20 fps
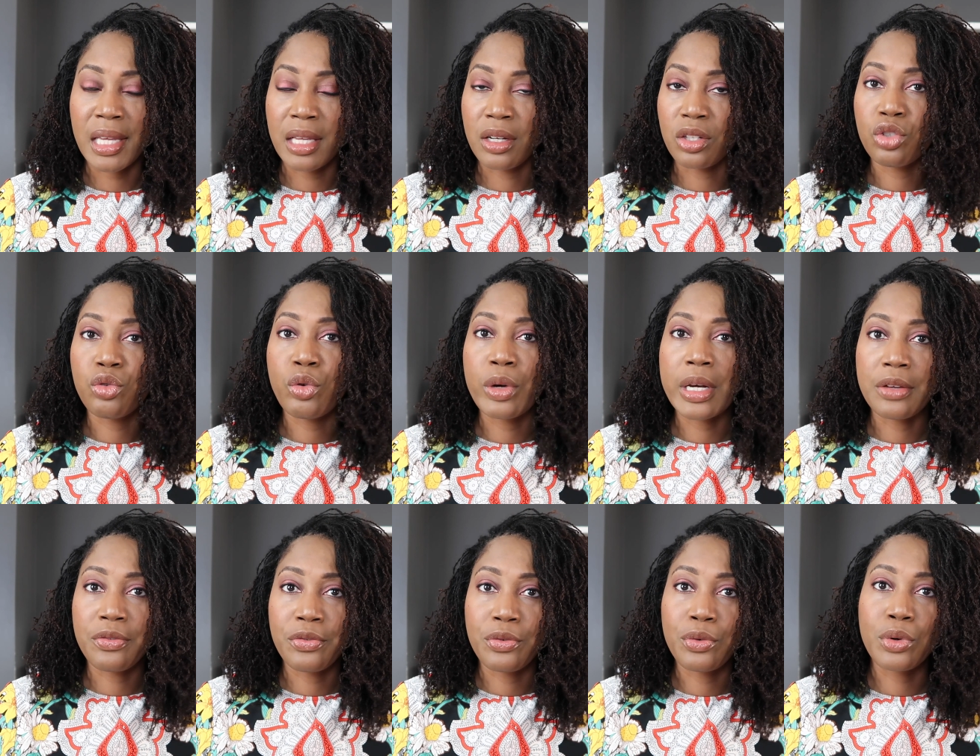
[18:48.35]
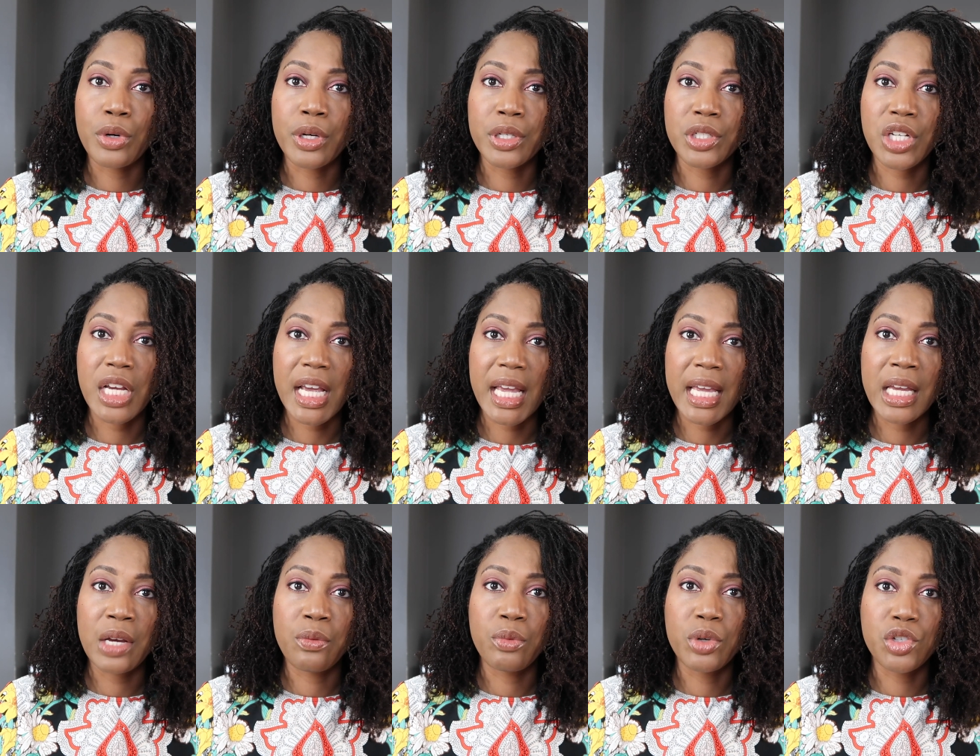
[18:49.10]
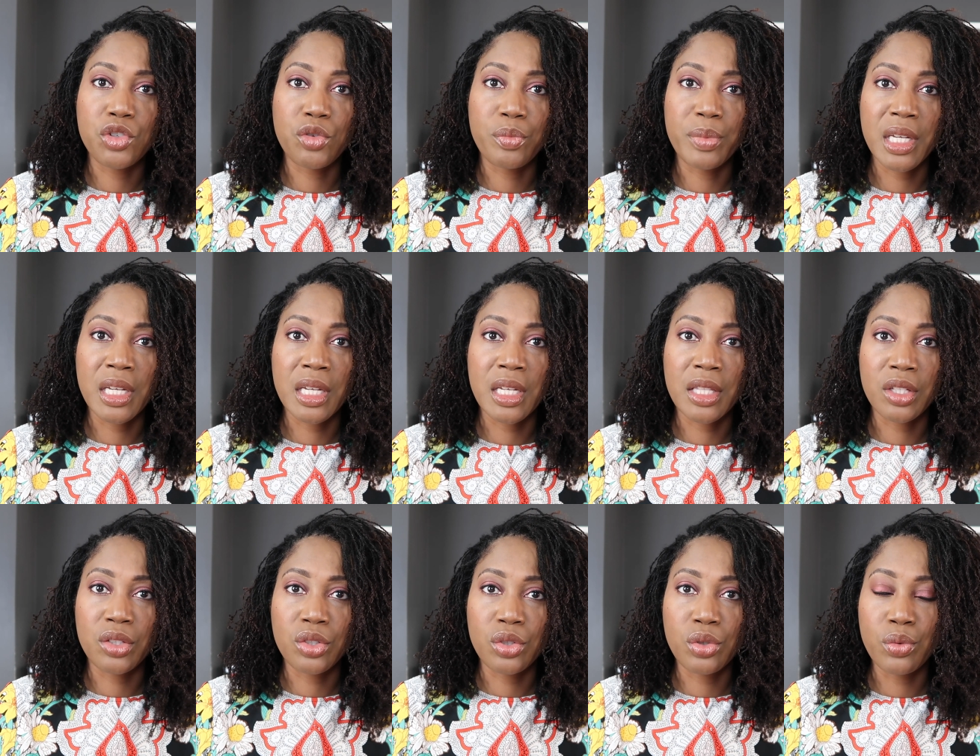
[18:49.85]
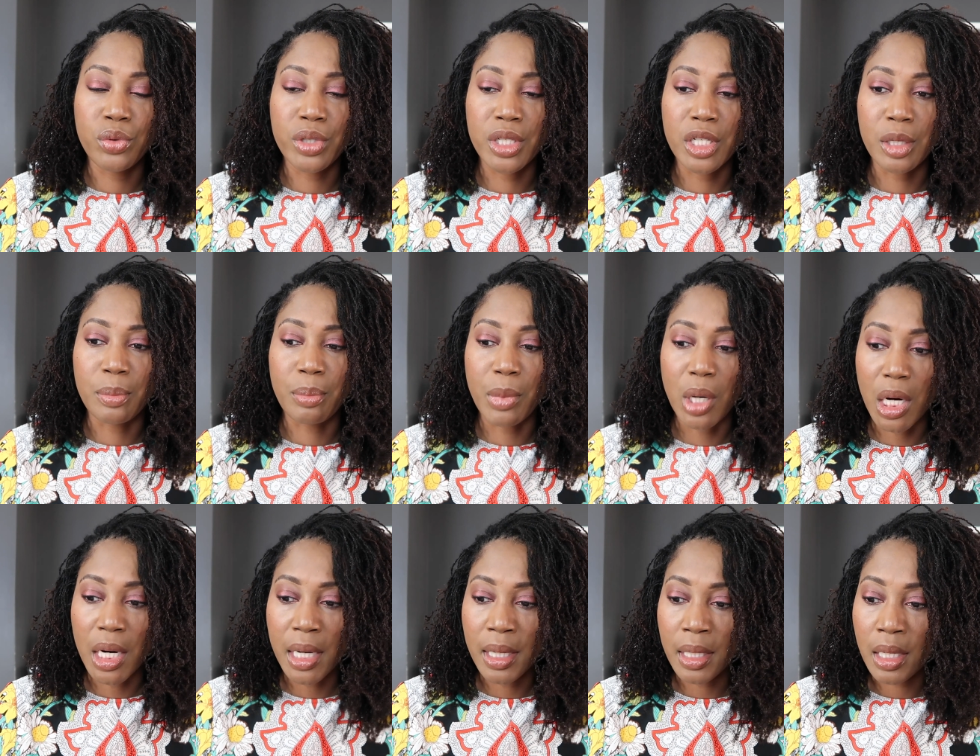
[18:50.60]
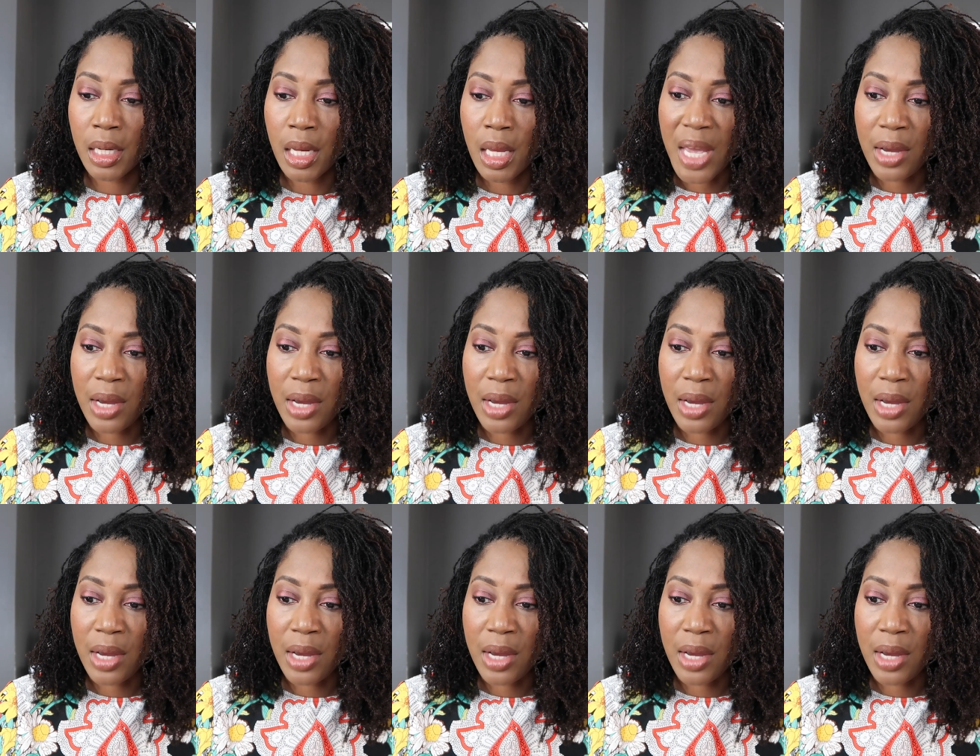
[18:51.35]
and a 24 check-in, which will be the 2-year mark.